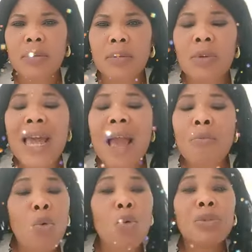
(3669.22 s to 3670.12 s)
una ya
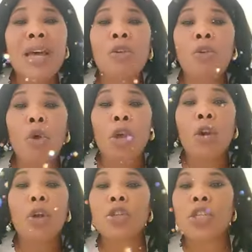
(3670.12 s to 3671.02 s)
mumu dano no
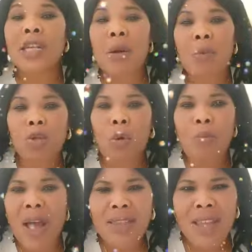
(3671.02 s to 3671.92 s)
kiro no je la wa do
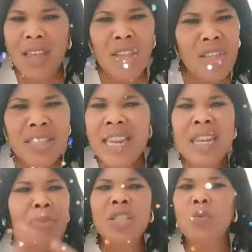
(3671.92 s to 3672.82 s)
mo ade you say
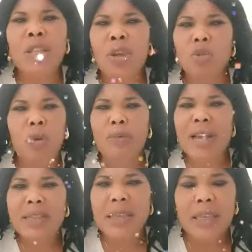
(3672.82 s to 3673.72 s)
anybody we talk to
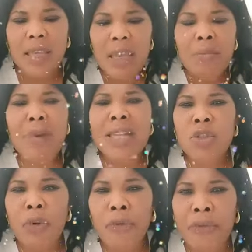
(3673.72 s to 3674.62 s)
Obaseki me
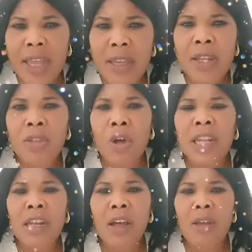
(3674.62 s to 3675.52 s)
this ofe no
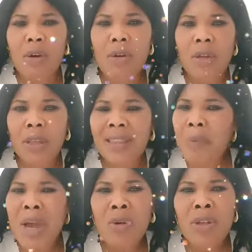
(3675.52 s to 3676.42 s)
le lo ego
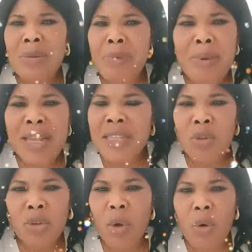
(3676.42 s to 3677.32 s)
that one no say me person
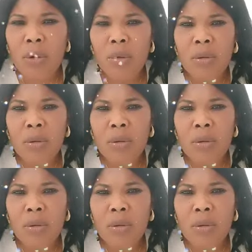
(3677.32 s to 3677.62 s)
no talk